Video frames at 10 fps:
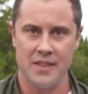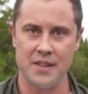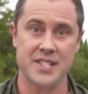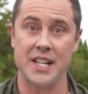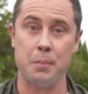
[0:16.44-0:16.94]

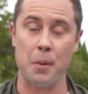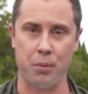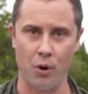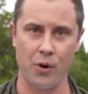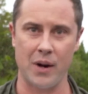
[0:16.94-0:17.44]
They've set up a
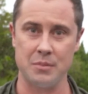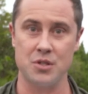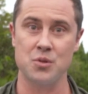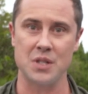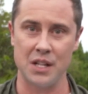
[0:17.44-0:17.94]
program
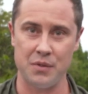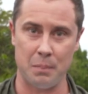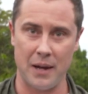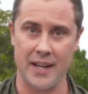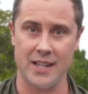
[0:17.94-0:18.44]
to deliver
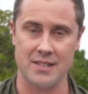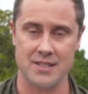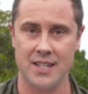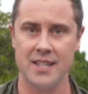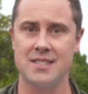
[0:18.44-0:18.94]
blankets
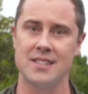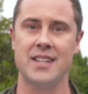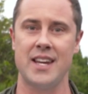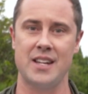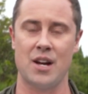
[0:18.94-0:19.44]
to kids in
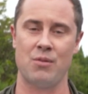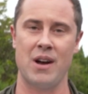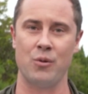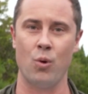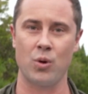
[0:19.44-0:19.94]
need
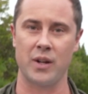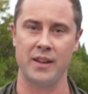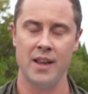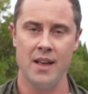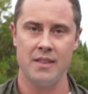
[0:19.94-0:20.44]
around
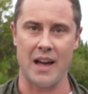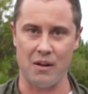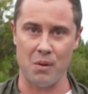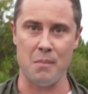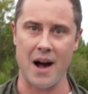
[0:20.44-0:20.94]
Auckland. They're
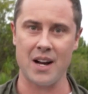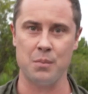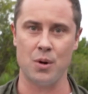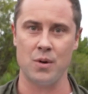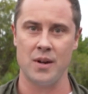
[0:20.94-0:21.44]

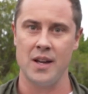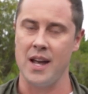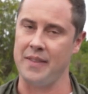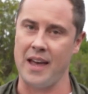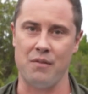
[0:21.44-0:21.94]
remarkable
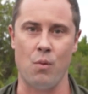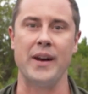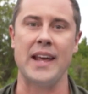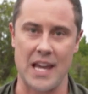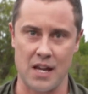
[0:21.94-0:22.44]
and they have
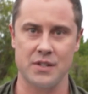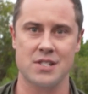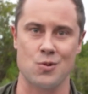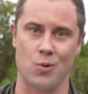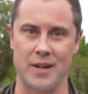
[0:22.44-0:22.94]
one heck of a
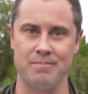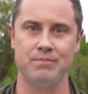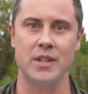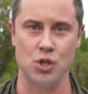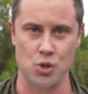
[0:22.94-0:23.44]
story.
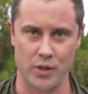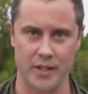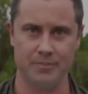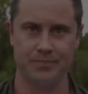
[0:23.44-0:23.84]
Enjoy.